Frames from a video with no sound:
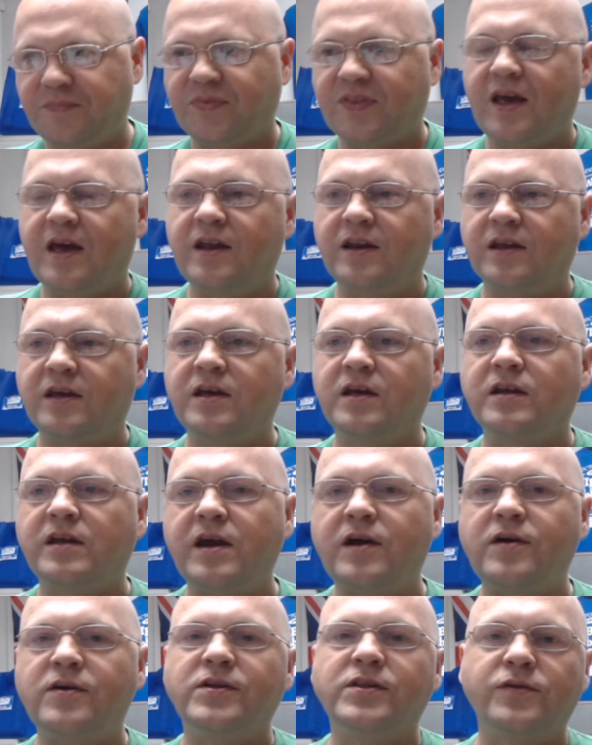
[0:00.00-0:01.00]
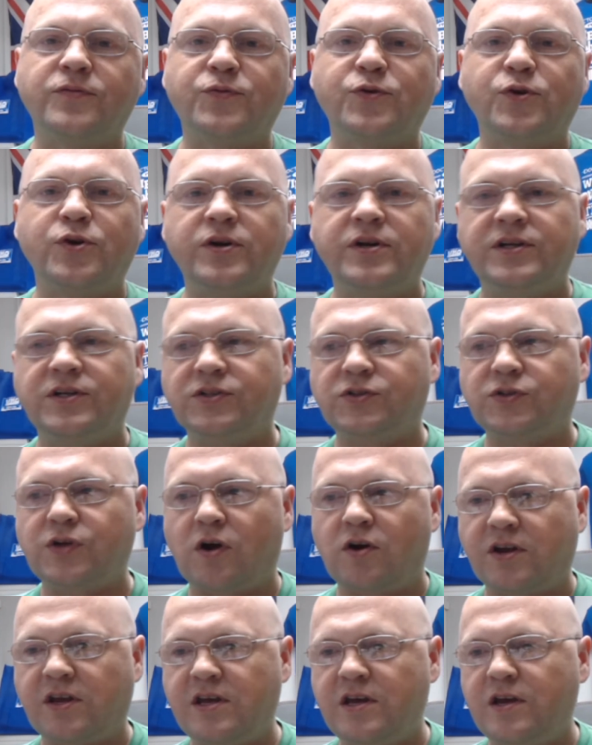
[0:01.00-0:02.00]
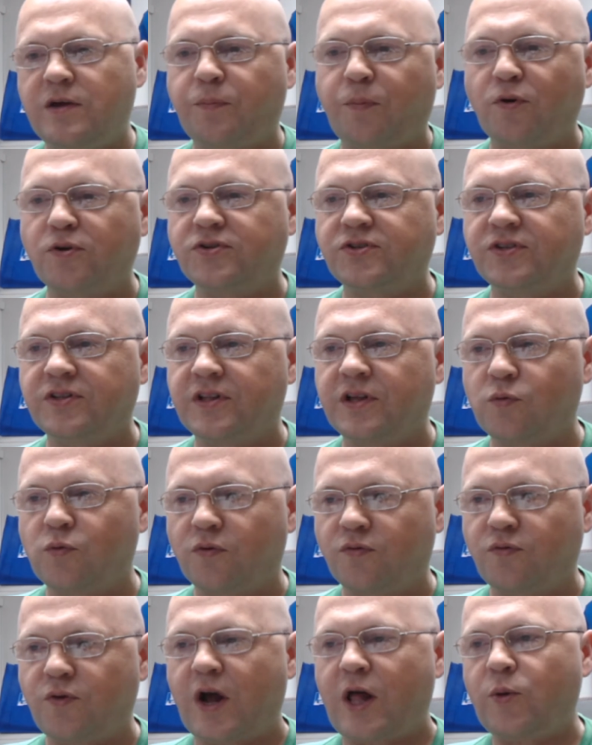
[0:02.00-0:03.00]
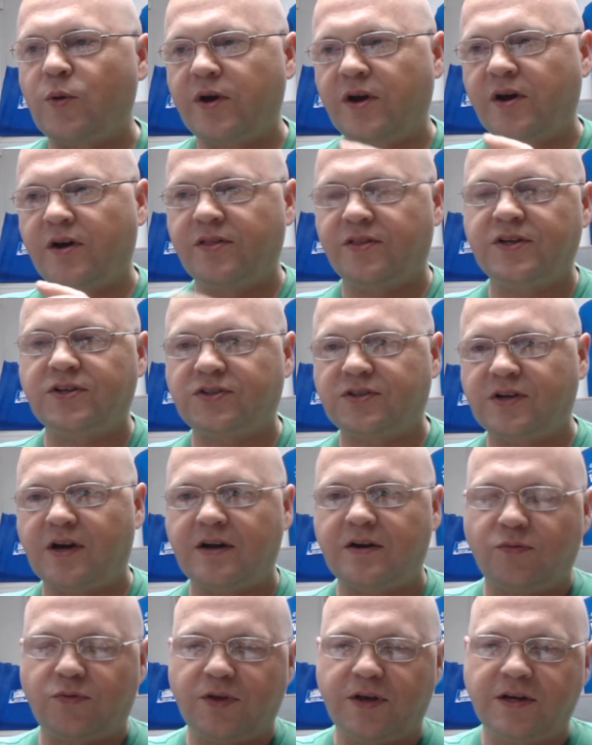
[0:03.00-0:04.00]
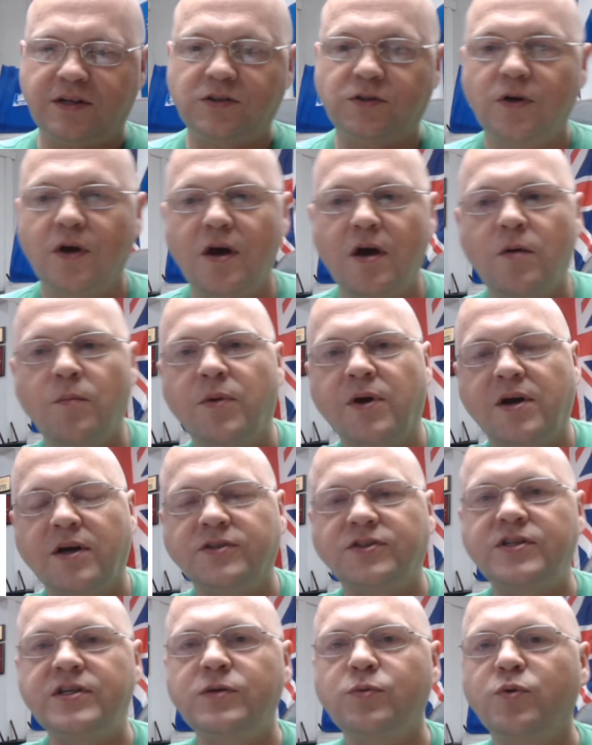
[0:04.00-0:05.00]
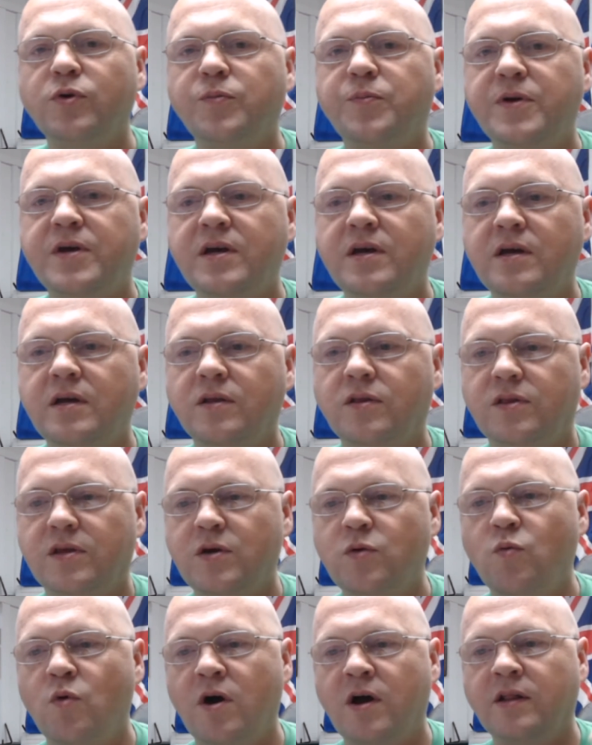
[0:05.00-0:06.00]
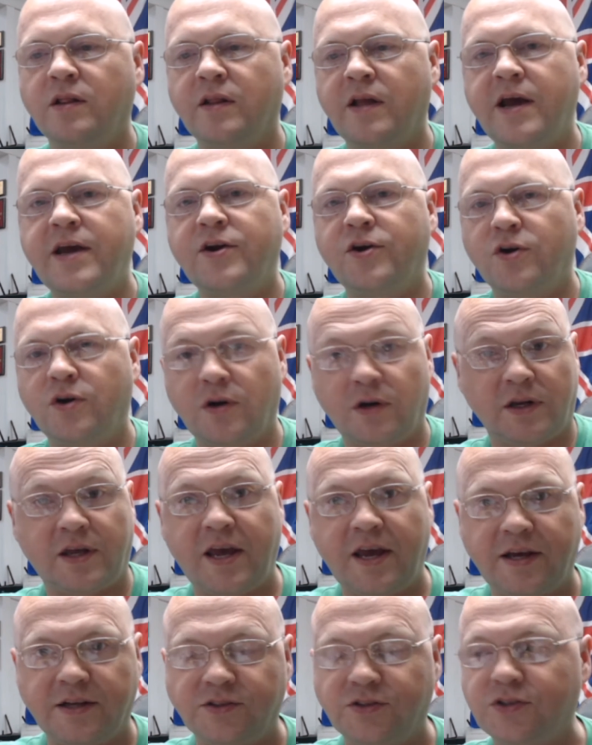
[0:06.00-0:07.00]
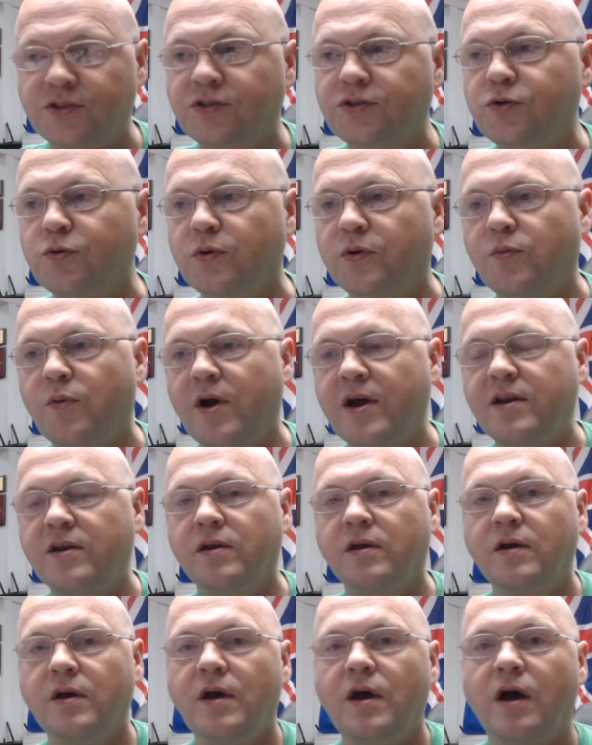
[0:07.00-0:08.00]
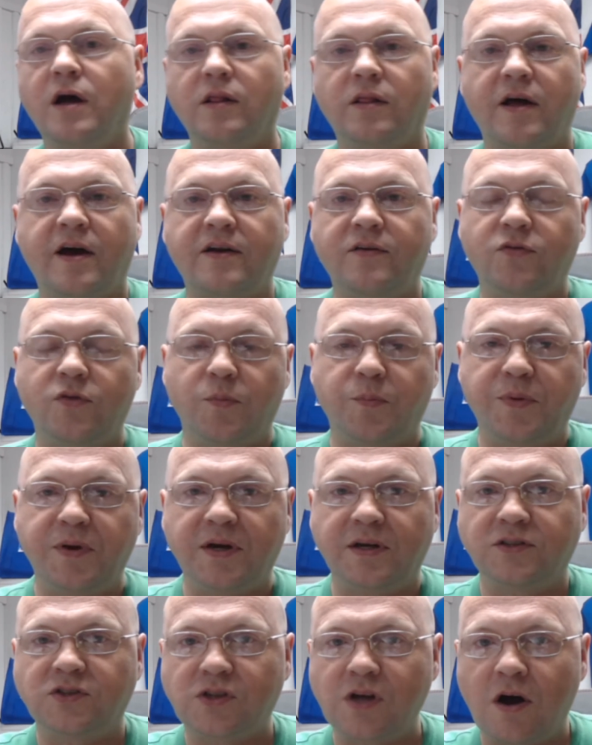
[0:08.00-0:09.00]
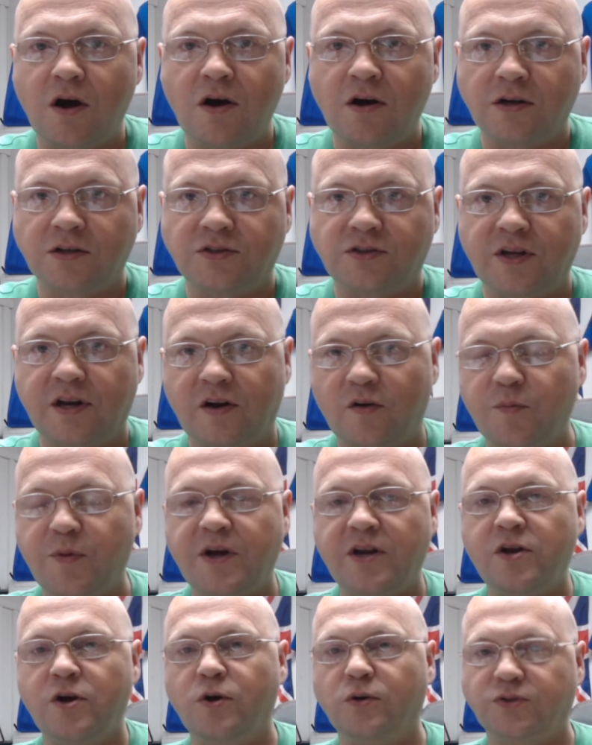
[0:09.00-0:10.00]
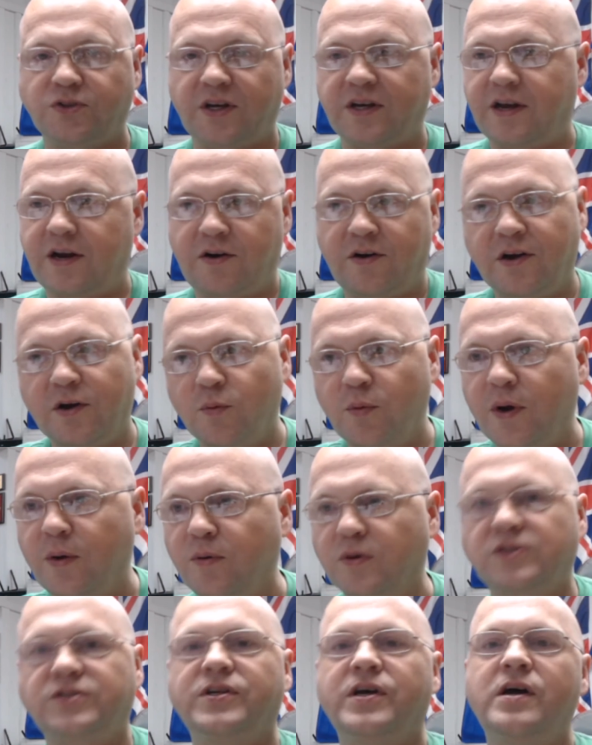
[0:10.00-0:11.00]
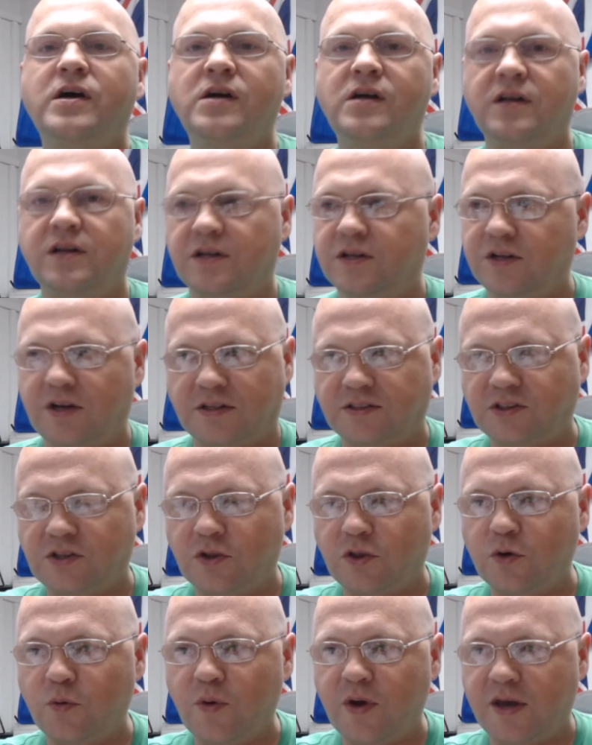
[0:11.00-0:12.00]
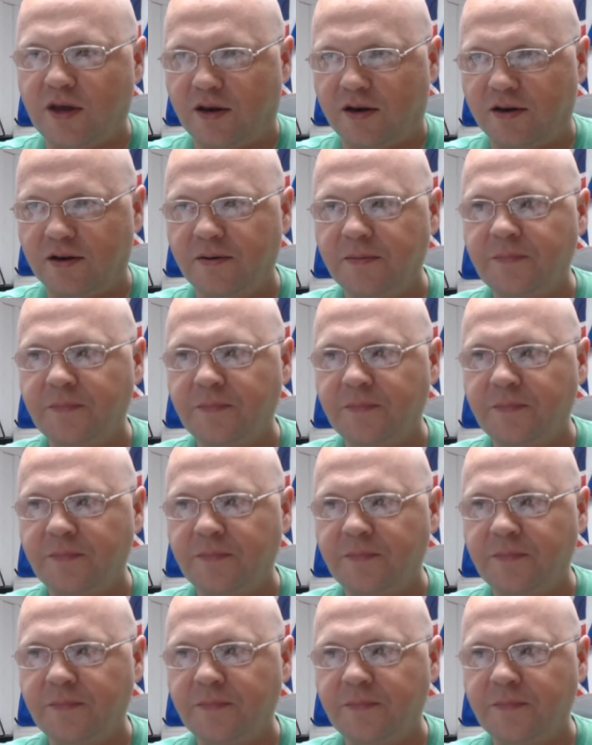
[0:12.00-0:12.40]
And again, Kerry Livgren is our key person that we're following on this side of things, because he would be the one later in Kansas who would write a lot of the big songs that everybody knows, like Carry On Wayward Son and Dust in the Wind.